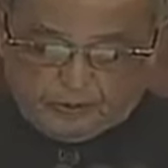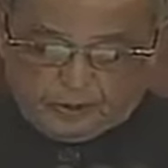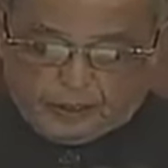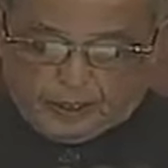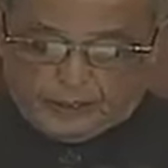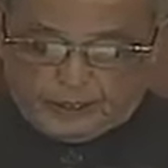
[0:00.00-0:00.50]

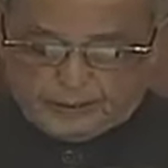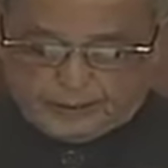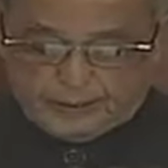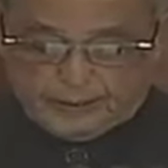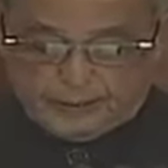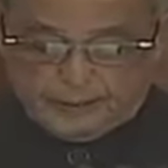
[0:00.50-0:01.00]
I
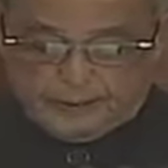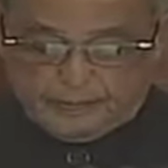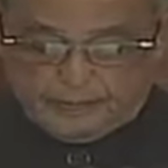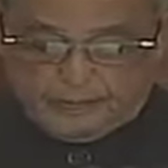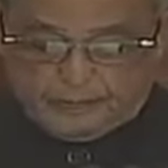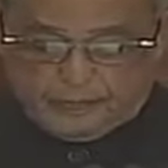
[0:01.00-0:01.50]
extend
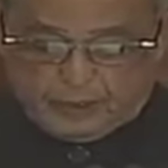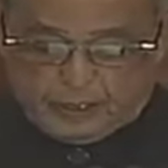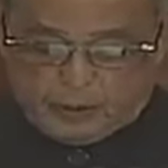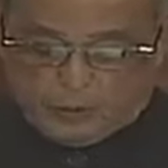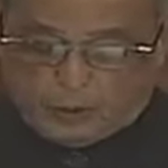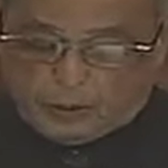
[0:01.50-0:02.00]

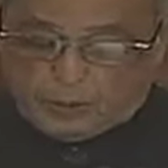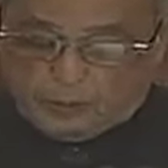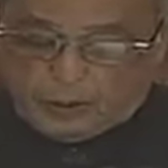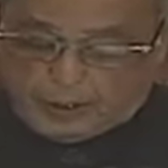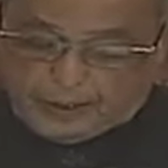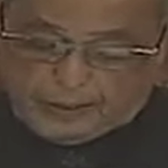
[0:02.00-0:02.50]
a warm
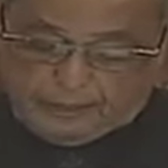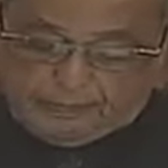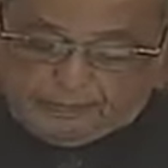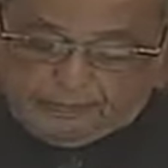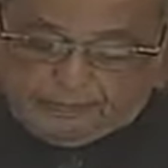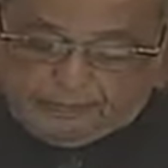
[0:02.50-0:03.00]

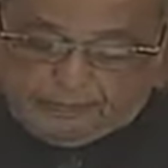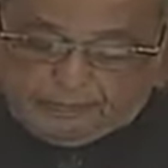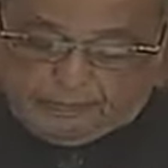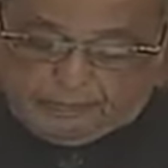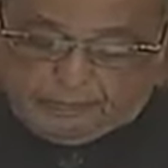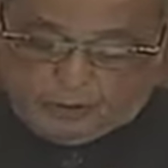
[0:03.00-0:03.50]
welcome
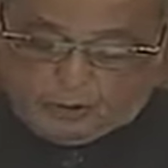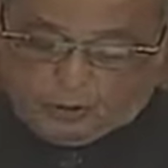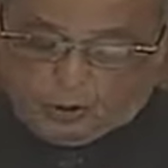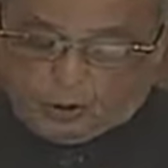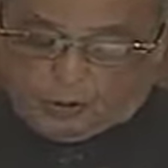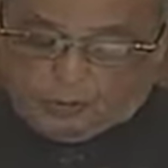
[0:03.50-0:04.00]
to all of